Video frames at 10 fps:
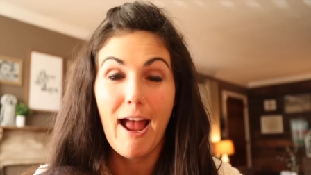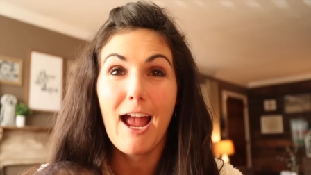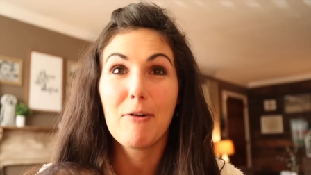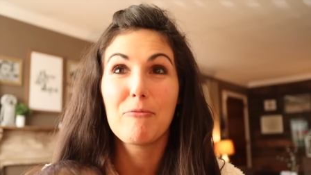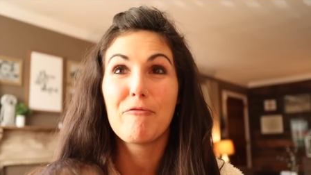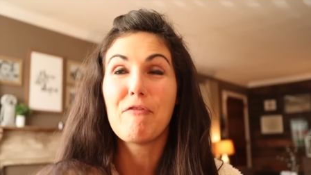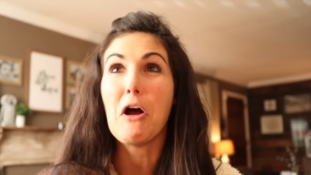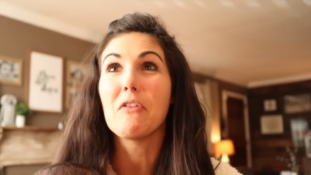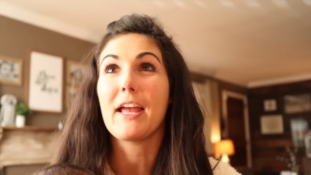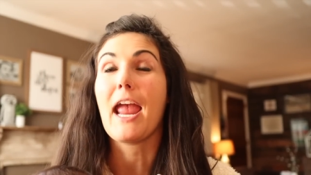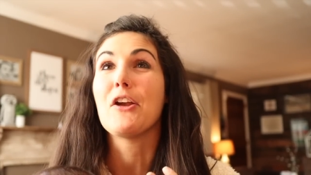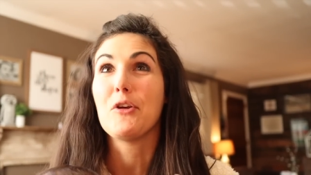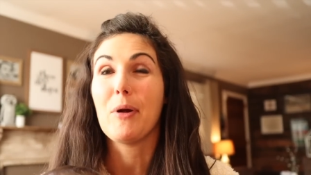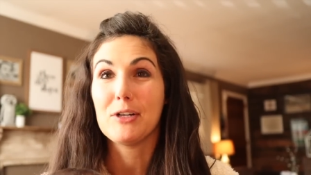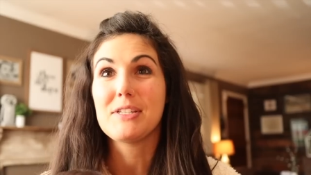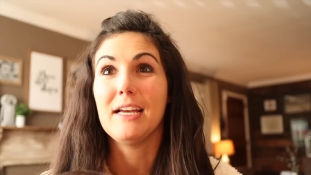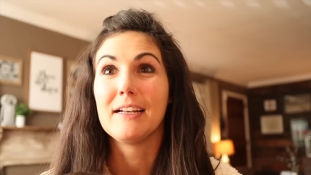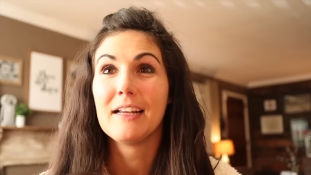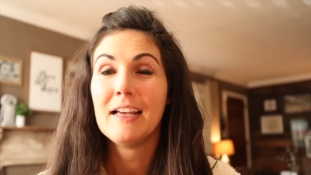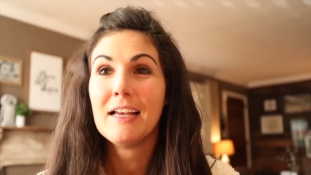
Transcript: I felt like a new person.